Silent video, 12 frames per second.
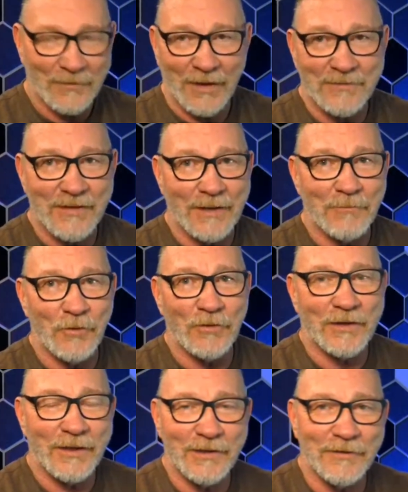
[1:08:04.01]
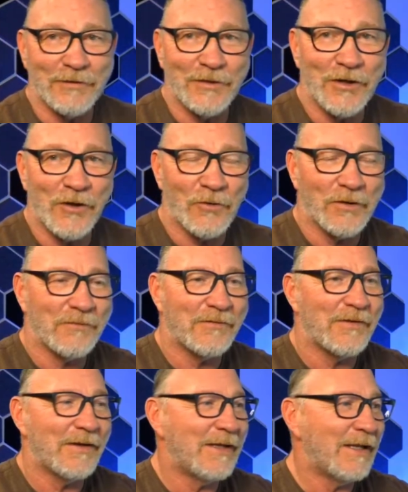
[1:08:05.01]
a table and,
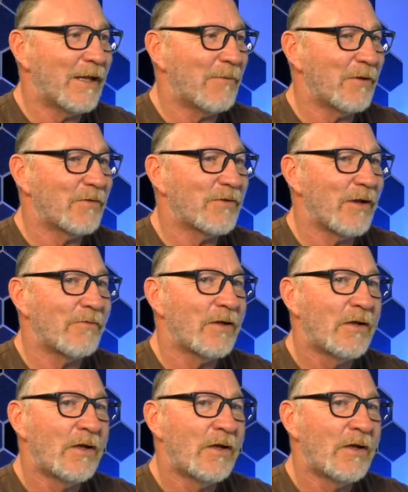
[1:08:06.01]
the DM and stuff.